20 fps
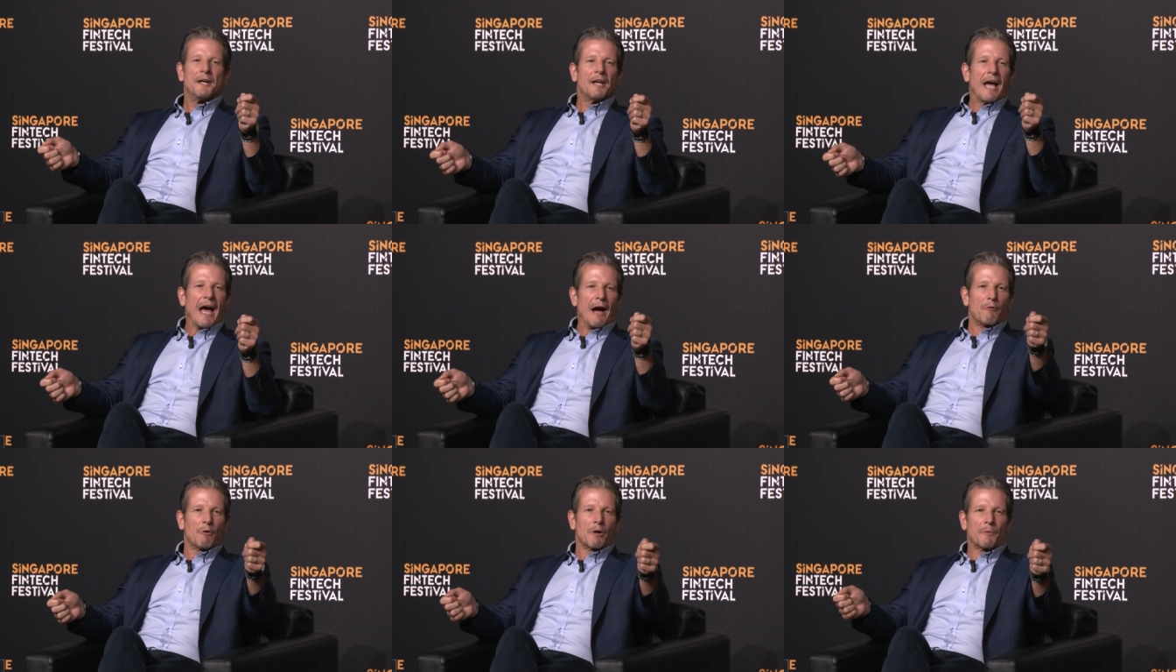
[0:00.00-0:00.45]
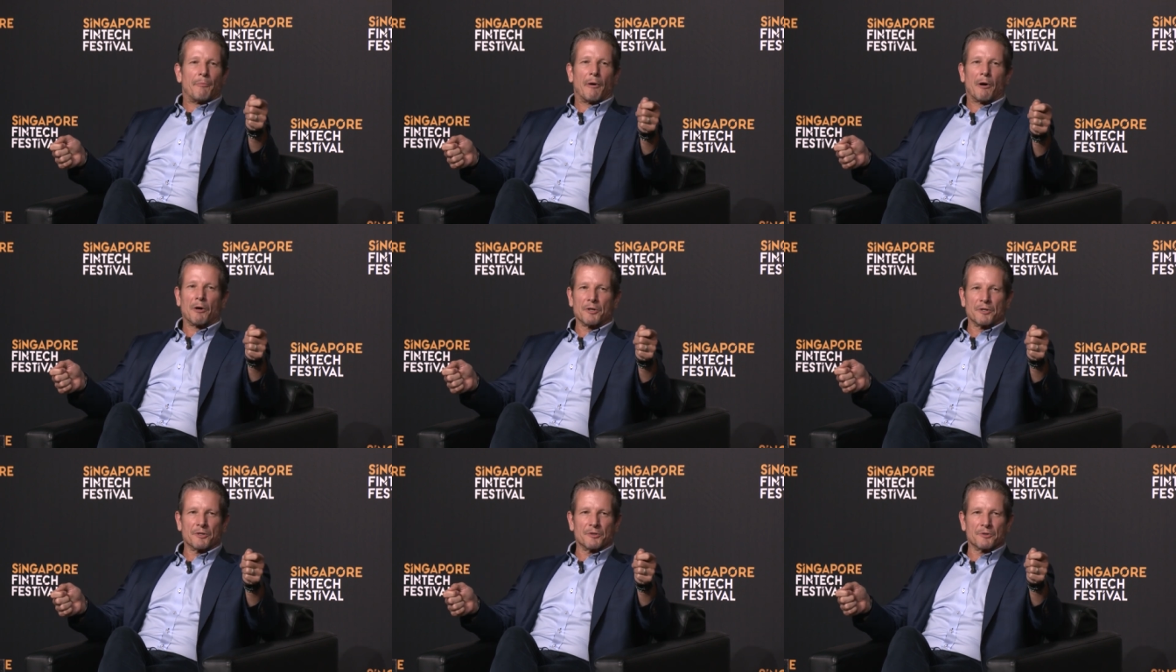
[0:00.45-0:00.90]
our
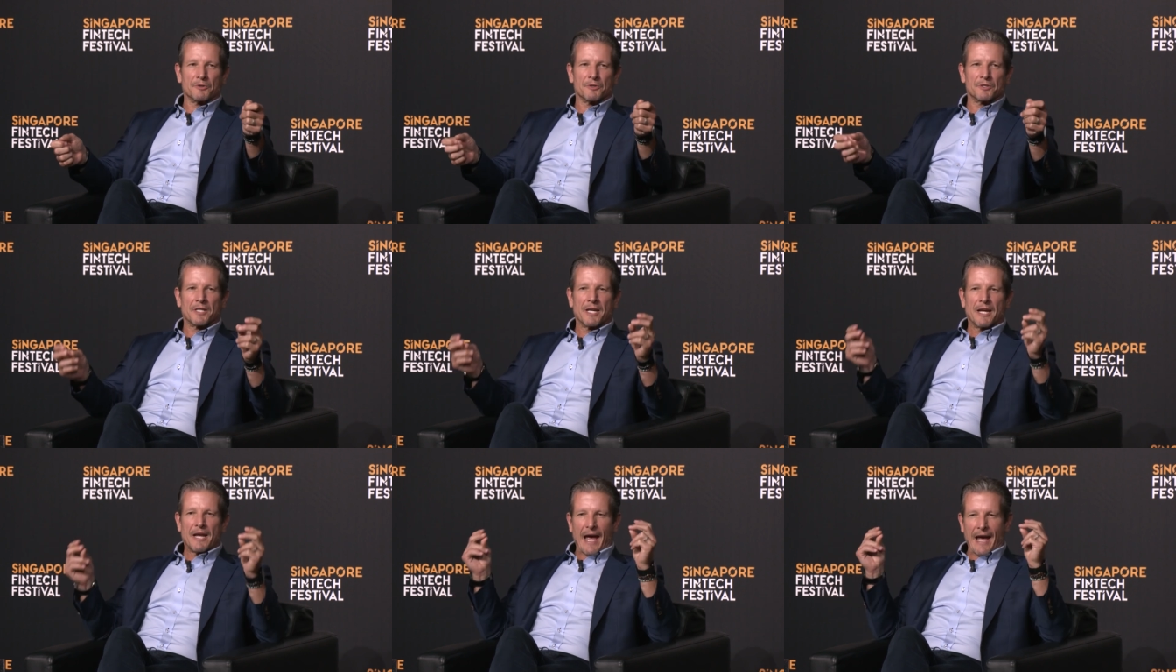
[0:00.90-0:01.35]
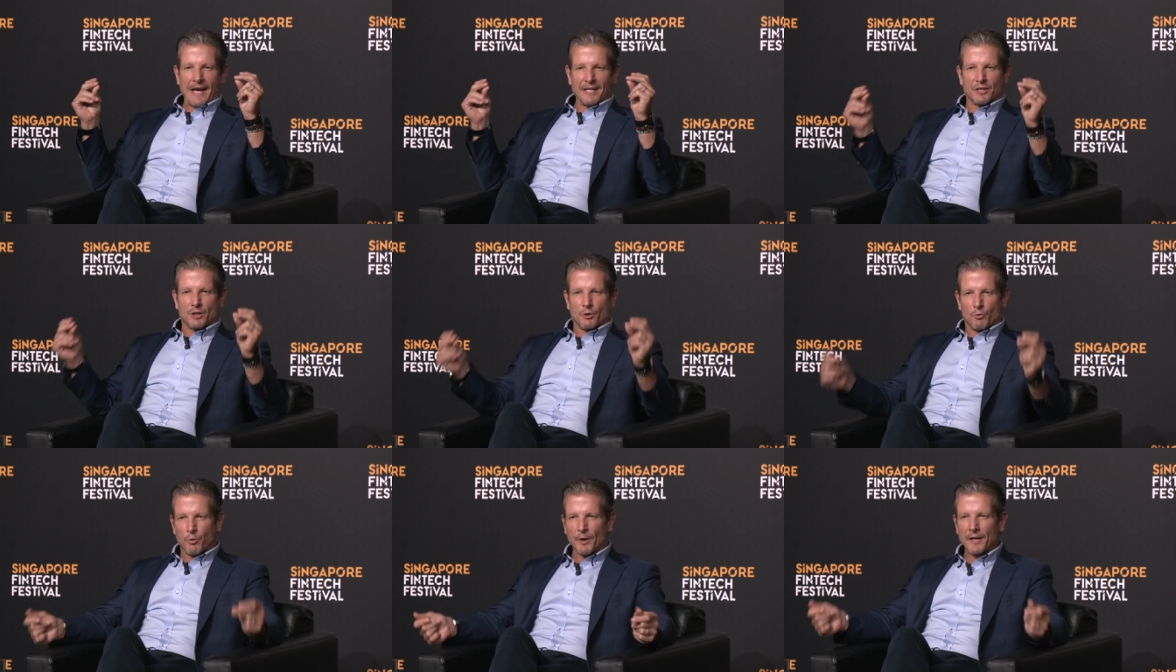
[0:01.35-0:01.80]
partners
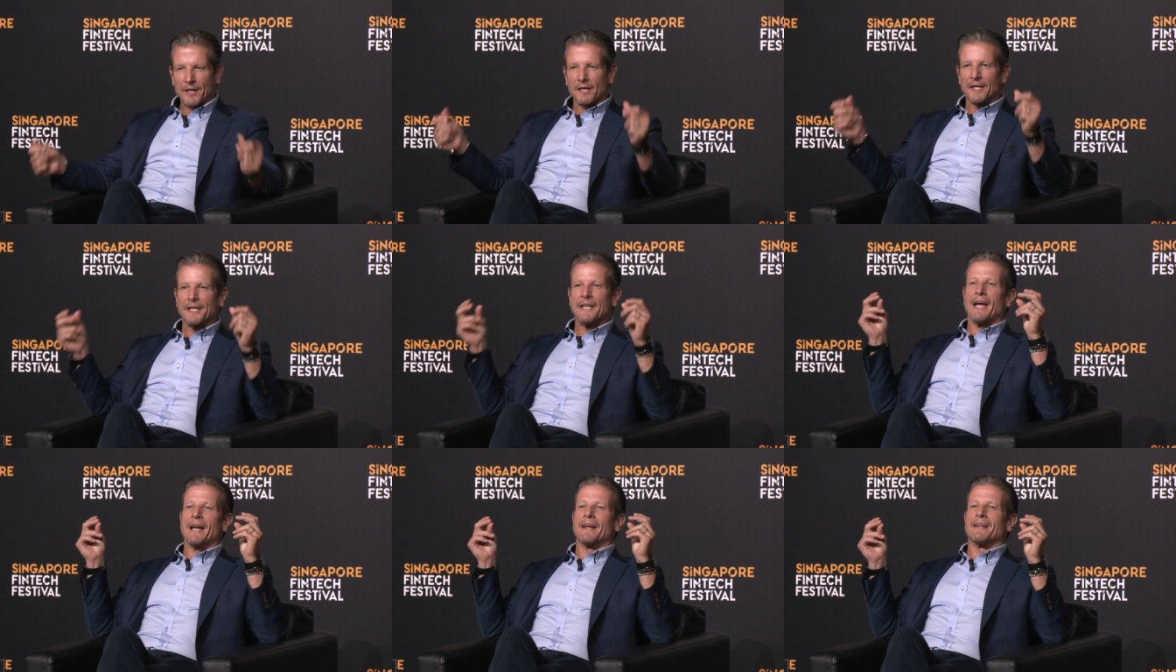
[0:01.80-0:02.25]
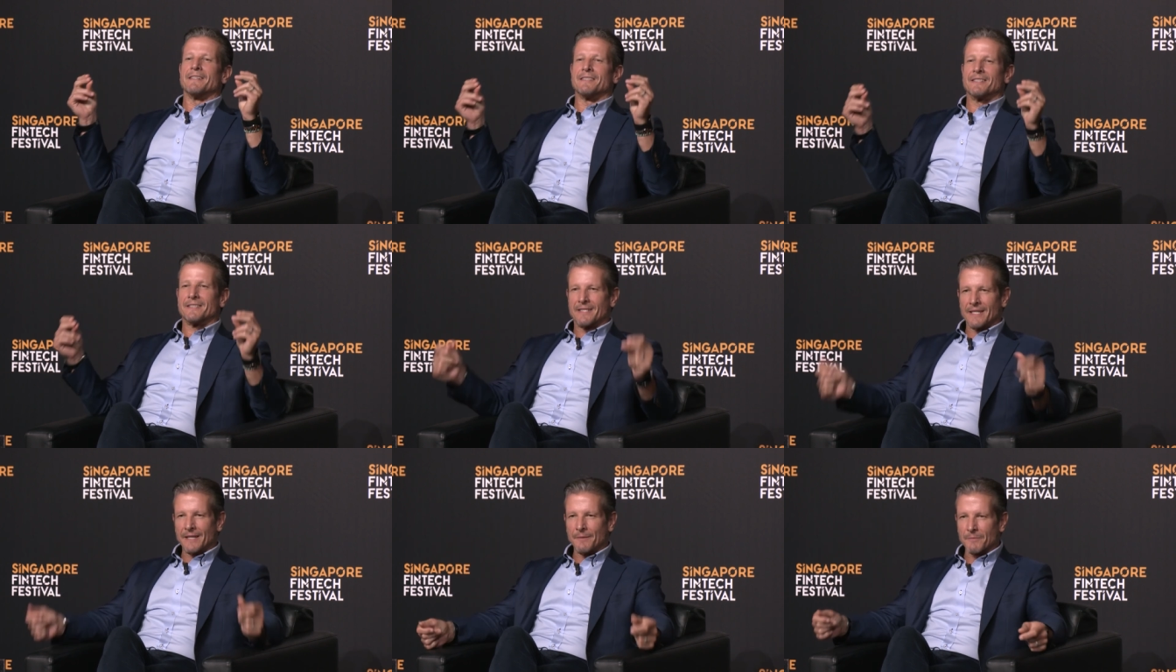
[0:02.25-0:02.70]
as quickly and as
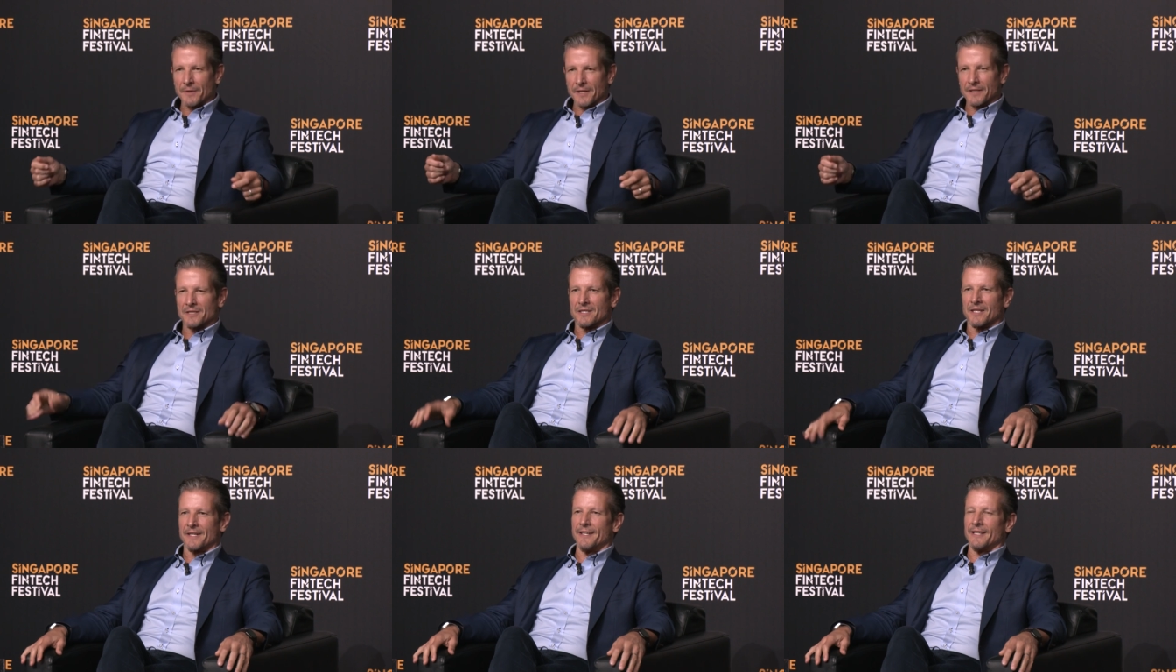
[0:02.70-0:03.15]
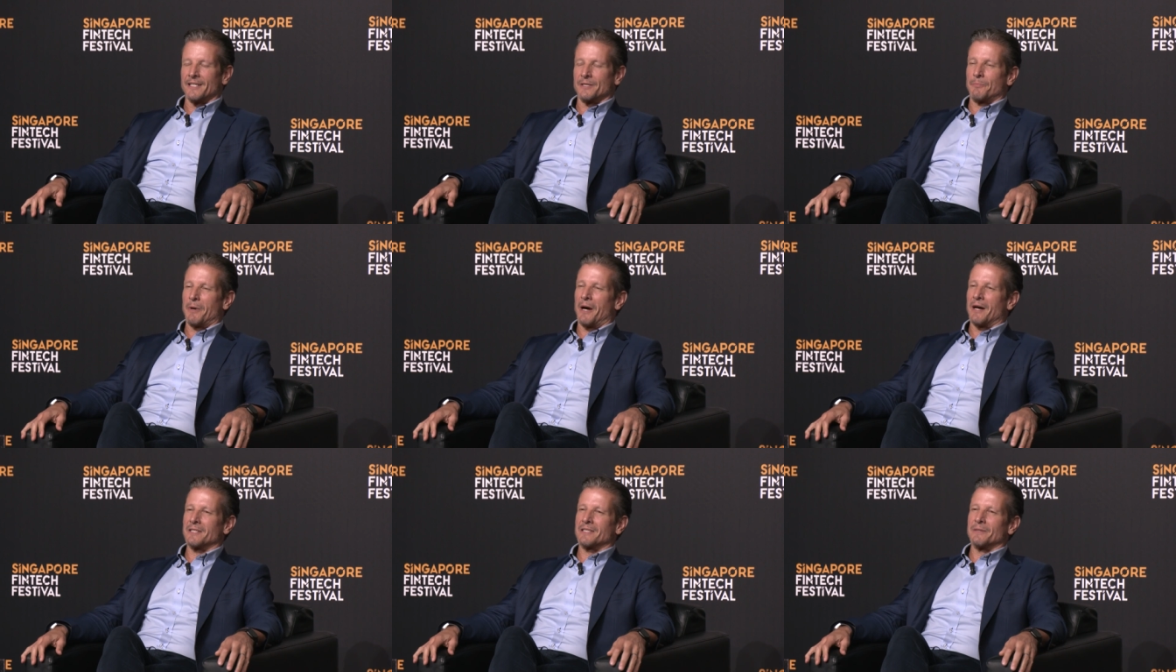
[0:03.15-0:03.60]
seamlessly as
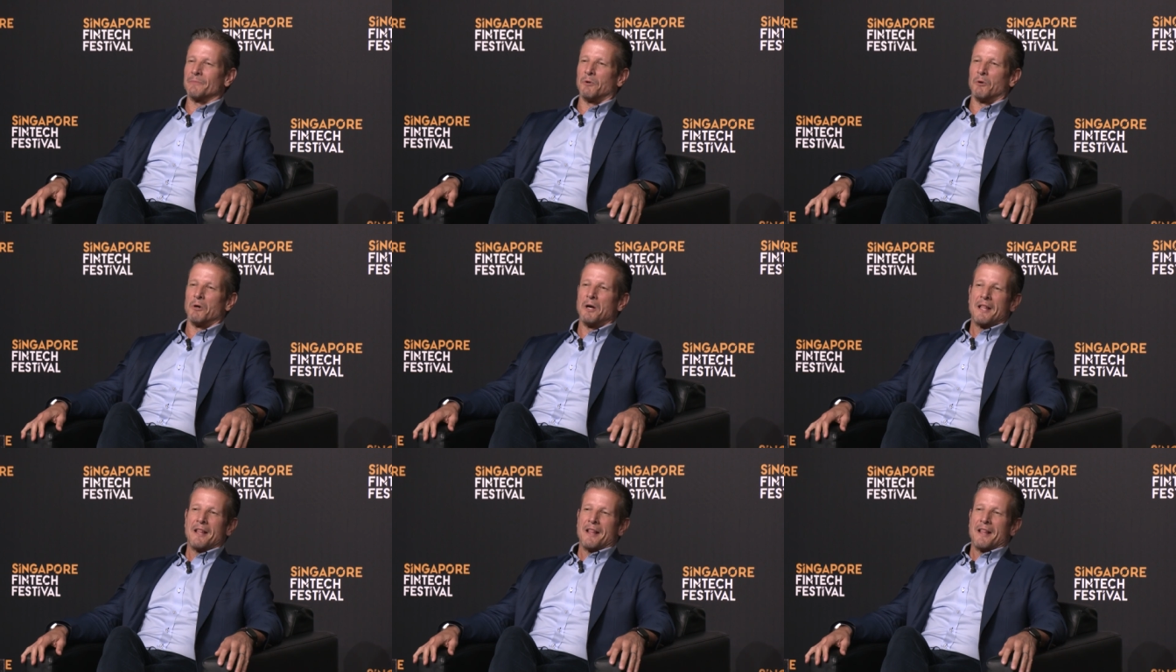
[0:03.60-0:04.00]
possible.